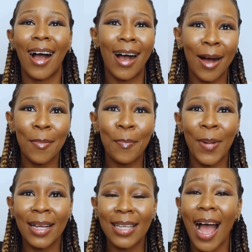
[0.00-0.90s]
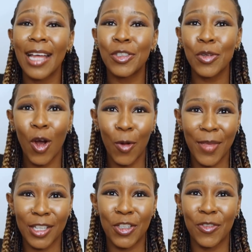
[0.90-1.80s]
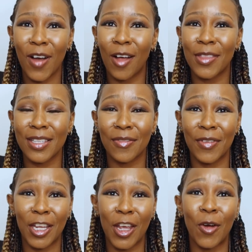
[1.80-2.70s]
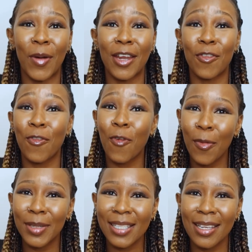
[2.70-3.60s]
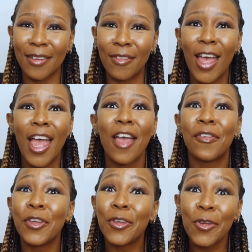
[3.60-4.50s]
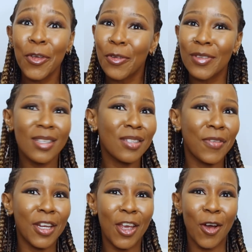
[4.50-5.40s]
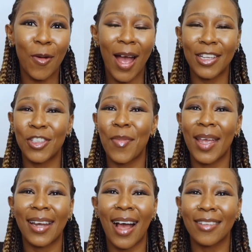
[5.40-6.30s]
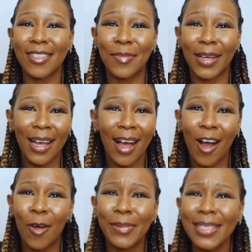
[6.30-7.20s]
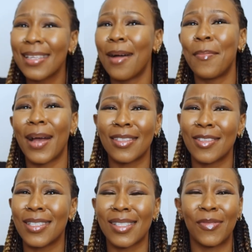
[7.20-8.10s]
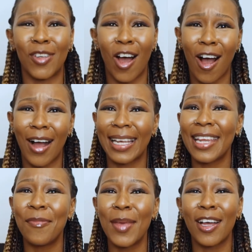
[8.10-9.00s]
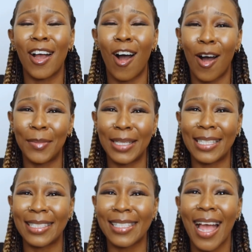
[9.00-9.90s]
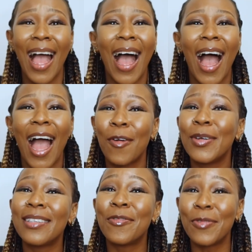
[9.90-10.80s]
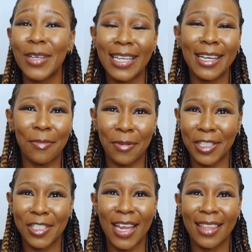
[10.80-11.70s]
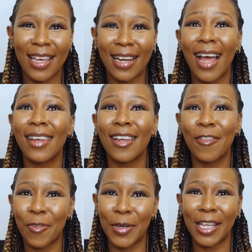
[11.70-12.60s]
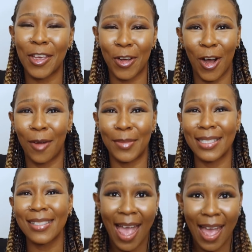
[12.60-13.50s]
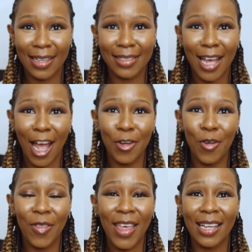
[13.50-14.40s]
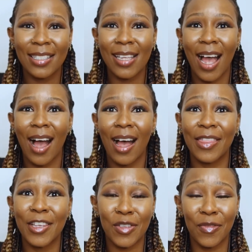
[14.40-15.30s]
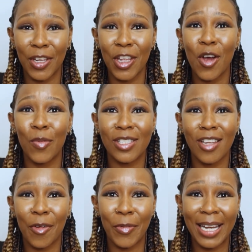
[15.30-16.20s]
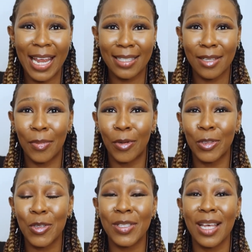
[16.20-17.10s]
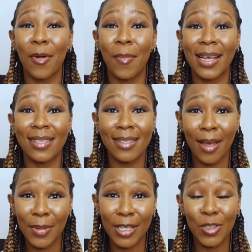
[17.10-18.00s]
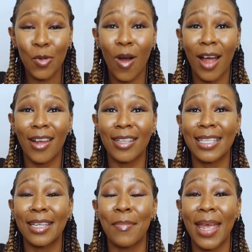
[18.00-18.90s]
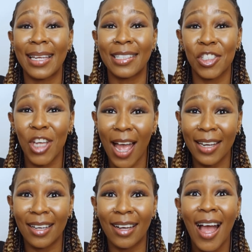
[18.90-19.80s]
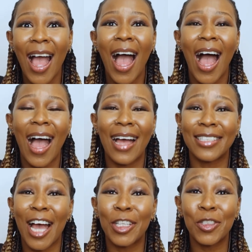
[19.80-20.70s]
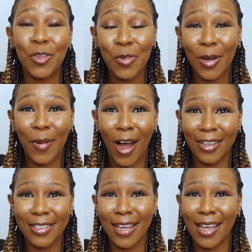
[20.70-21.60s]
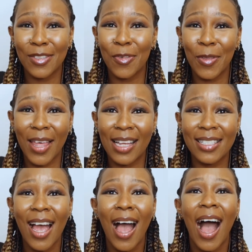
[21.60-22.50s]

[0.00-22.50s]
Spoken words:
But I do hope that you found this video informative. If you do use this video and you make it out to Macau, please come back to this vlog, leave me a comment. I would really appreciate that. I love reading your comments. And I know that this video was not relatable to some of my subbies who are not in mainland China, and I do apologize for that.